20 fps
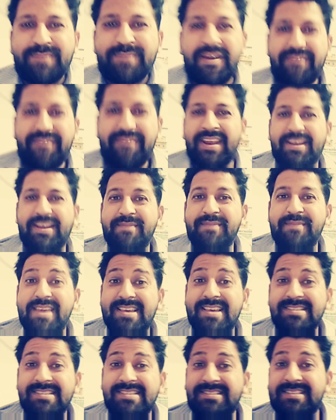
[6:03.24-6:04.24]
Perfect
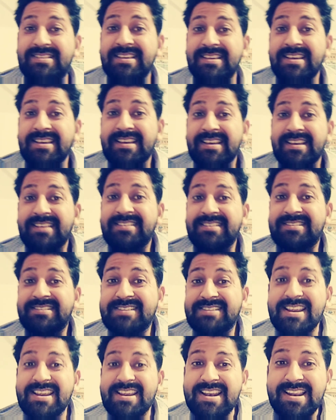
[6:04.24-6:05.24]
means
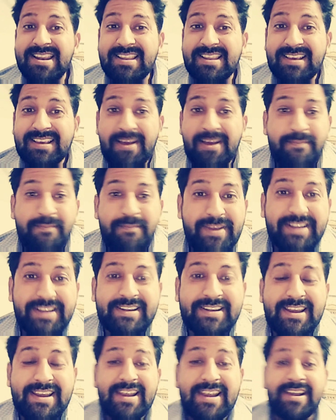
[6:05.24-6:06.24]
still
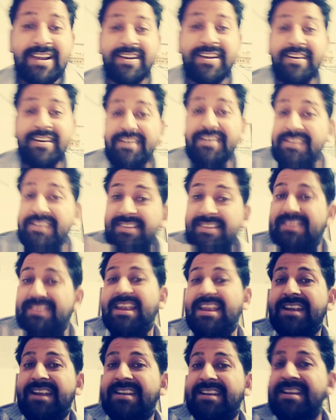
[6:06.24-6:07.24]
completed,
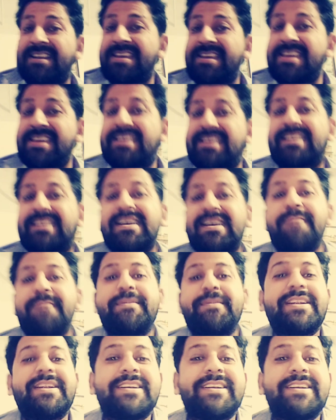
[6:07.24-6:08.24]
recently
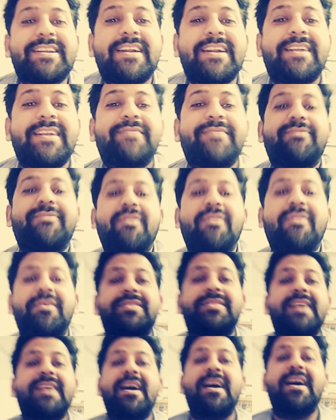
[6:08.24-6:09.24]
completed. For
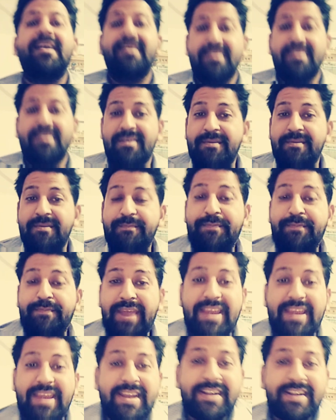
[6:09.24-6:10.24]
the
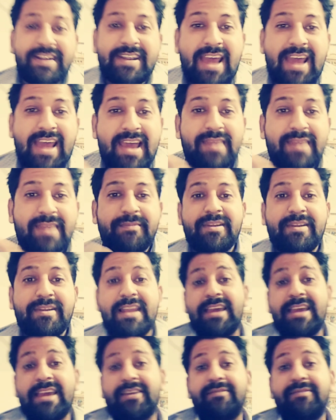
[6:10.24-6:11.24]
present time,
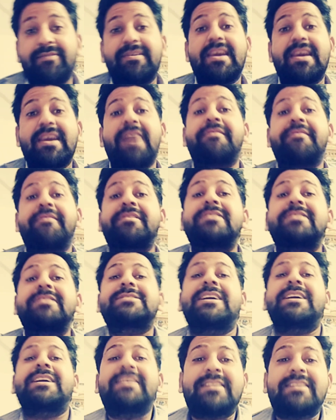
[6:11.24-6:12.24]
like we have
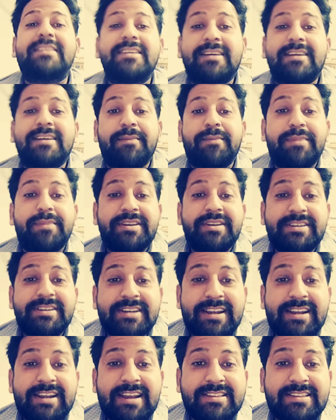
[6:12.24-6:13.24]
recently
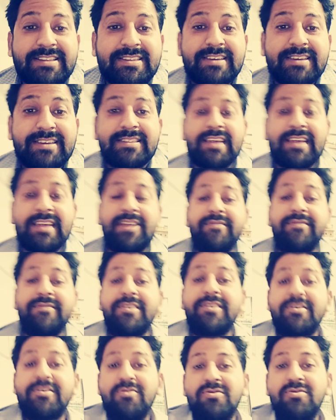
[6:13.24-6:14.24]
completed anything, then we
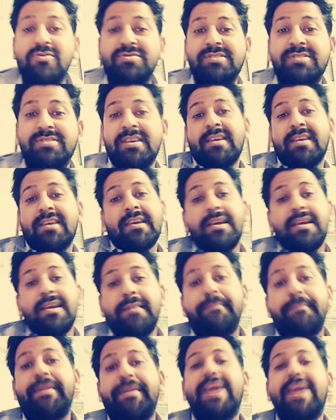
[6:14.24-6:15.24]
use
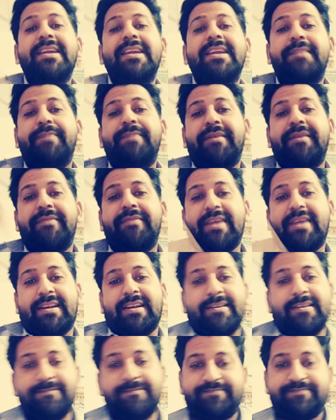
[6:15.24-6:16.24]
present
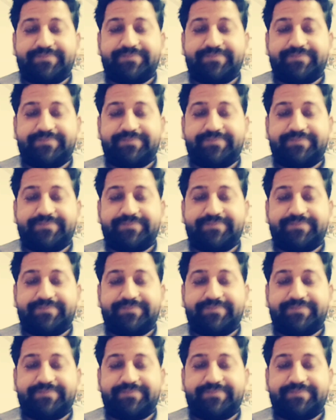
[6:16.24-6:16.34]
perfect.